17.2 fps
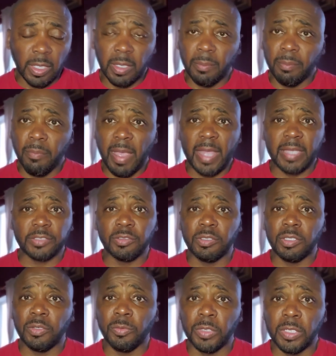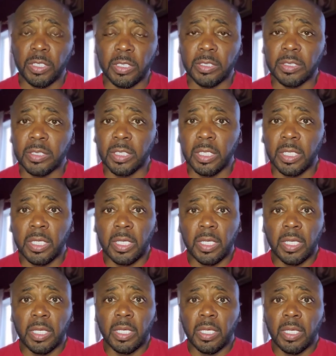master degrees
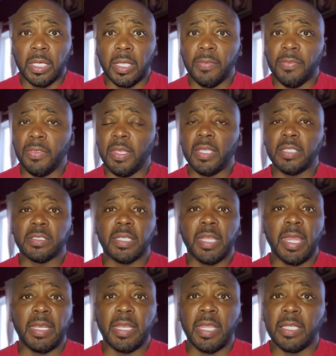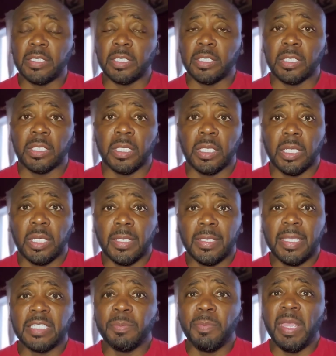and things of that nature
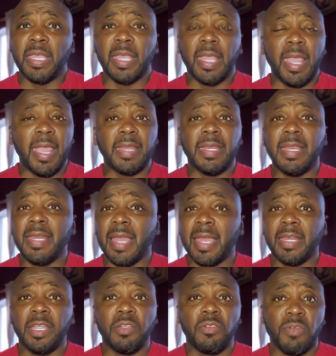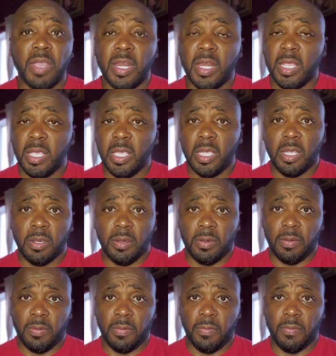that's making 80, 90 grand a year.
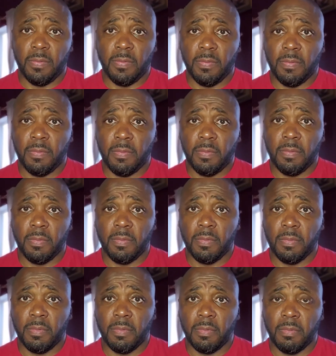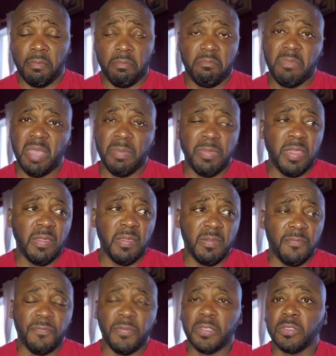Maybe a
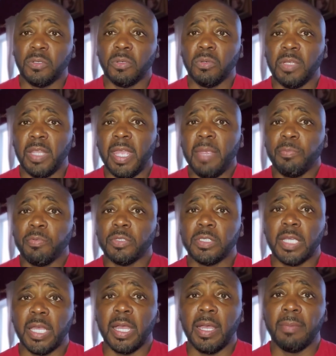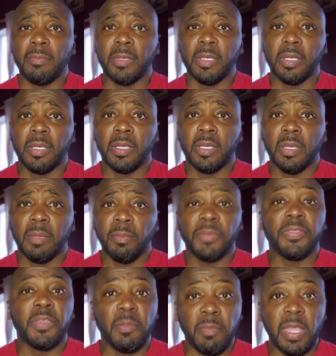physical labor job,
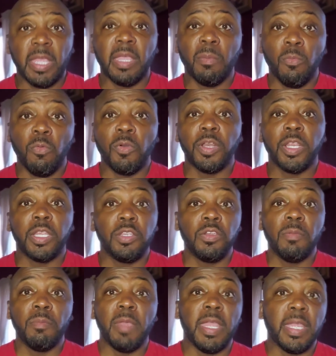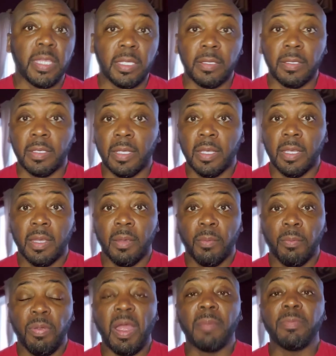but they're making more than you're making.
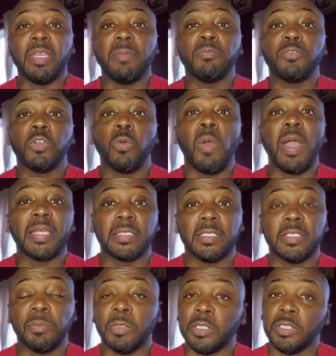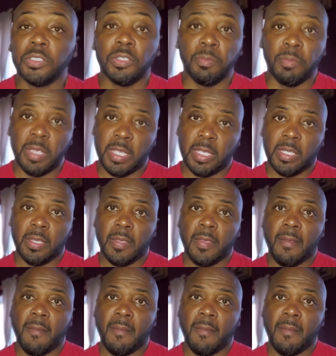Probably twice as much as you're making.